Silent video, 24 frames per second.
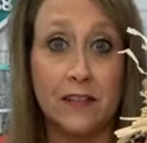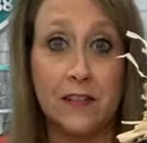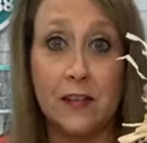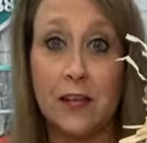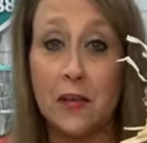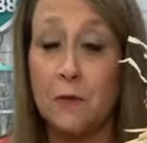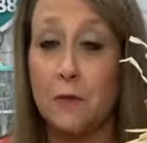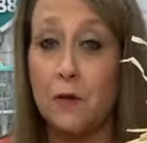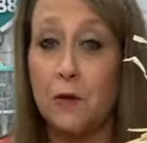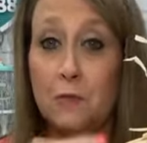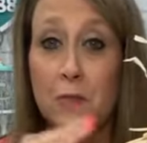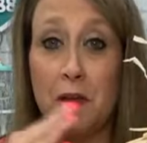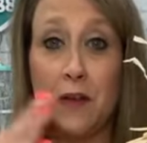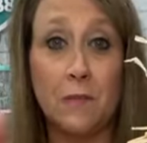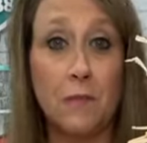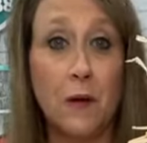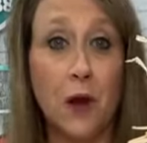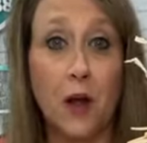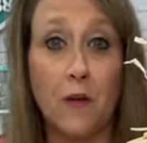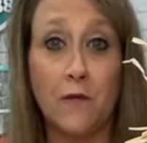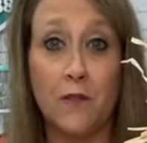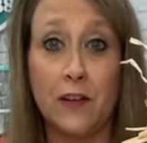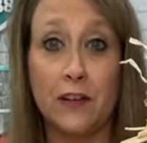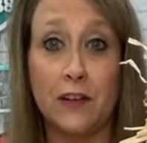It would be
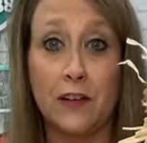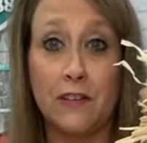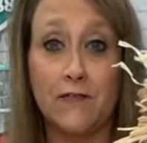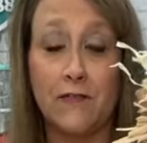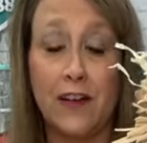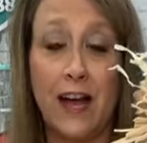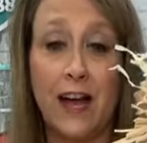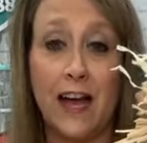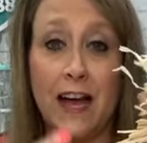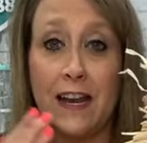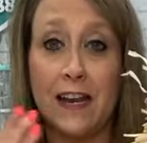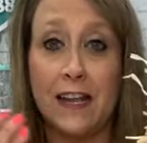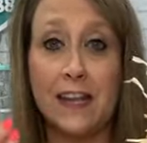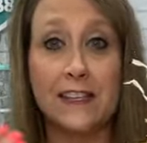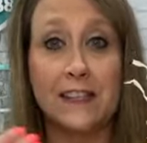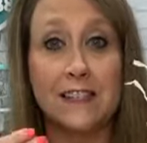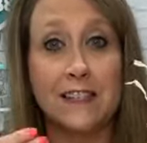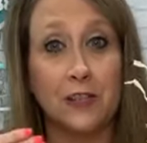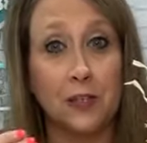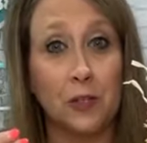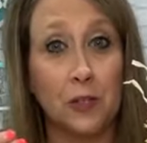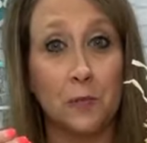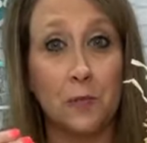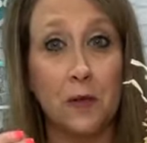perfectly fine.
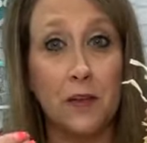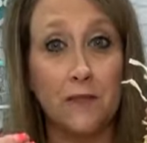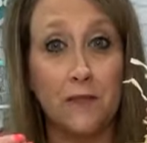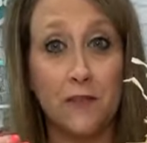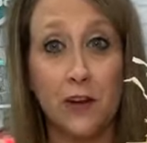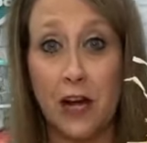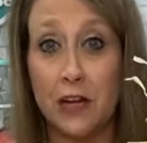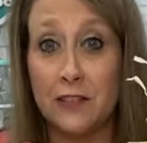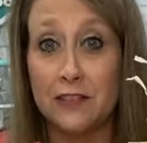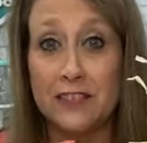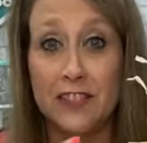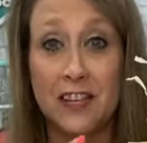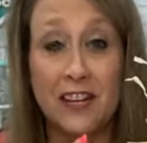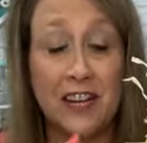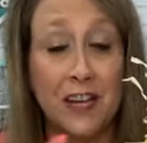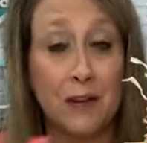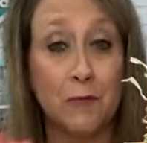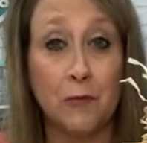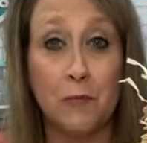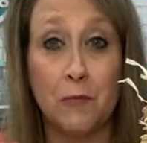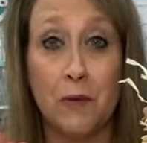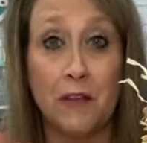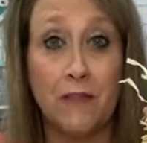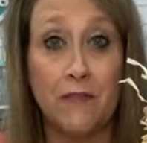It's a little bit frosted,
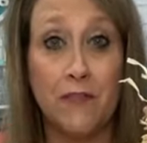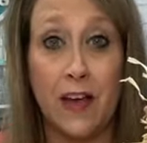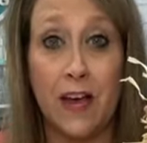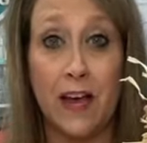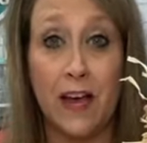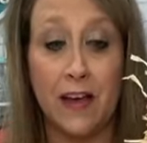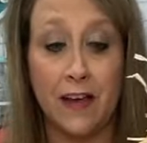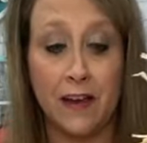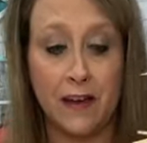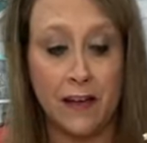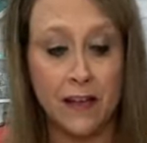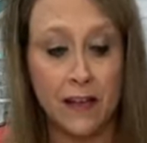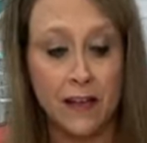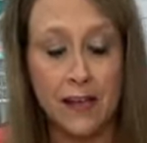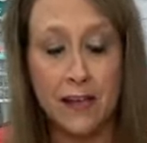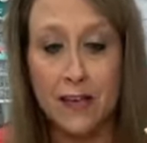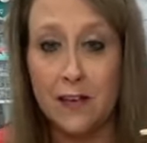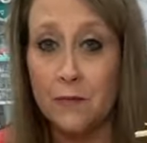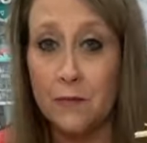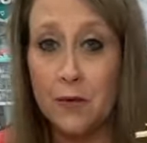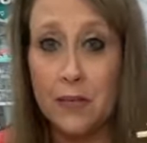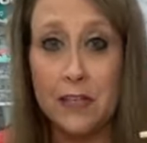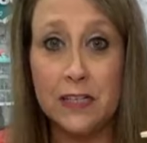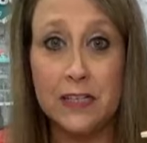it would be fine
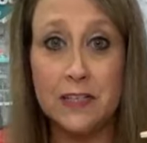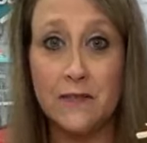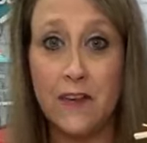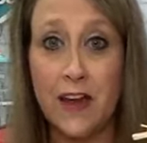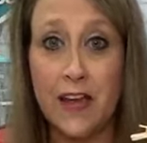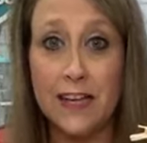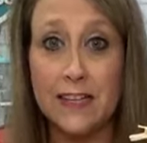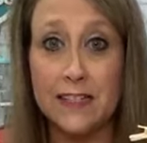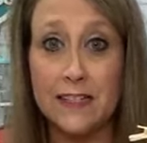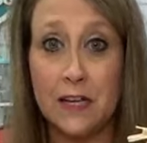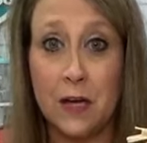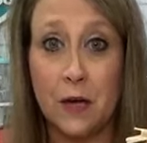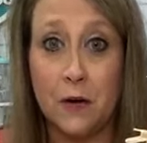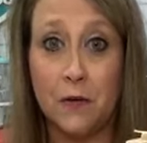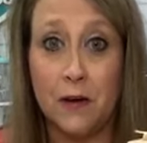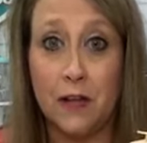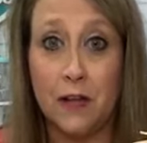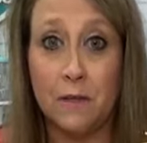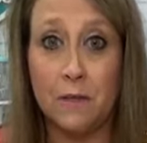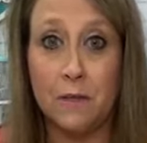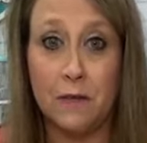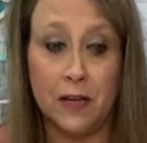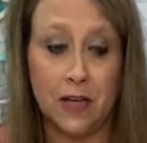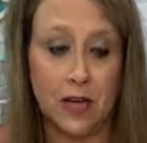put his face on
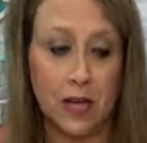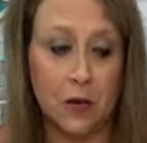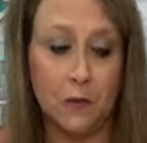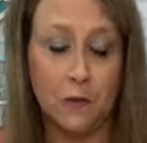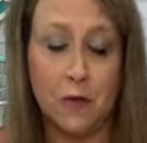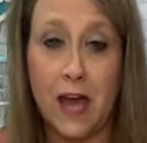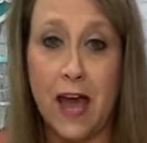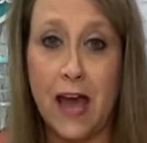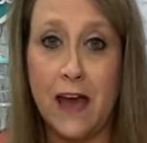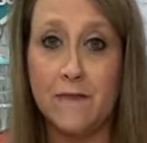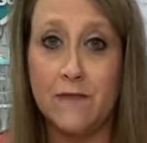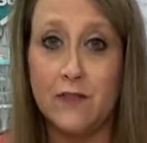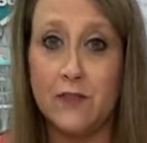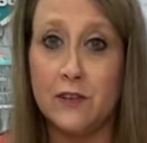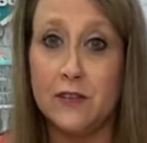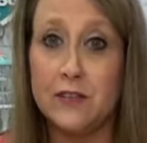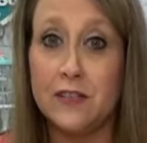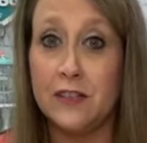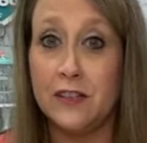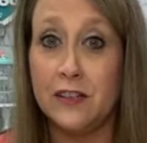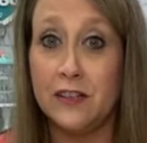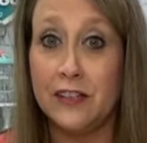him, you know, have the,